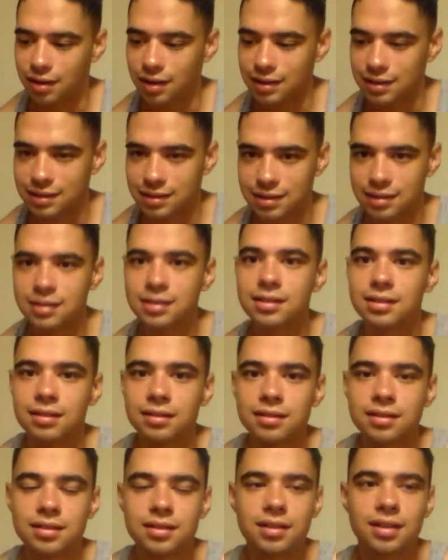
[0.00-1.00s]

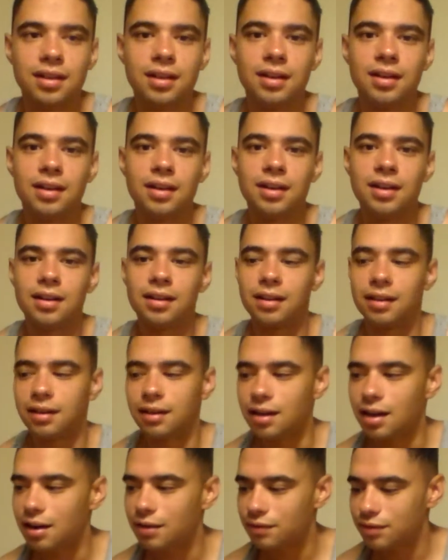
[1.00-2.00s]
existence,
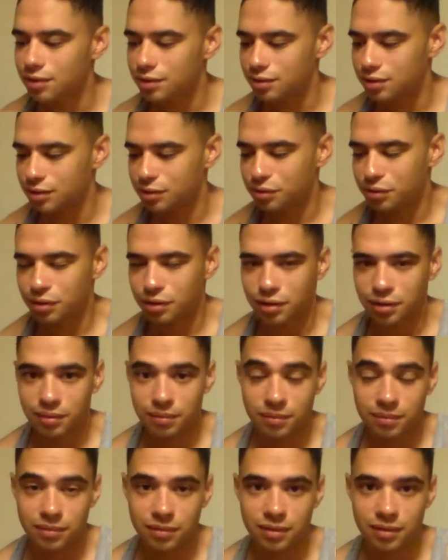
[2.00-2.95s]
like not even just like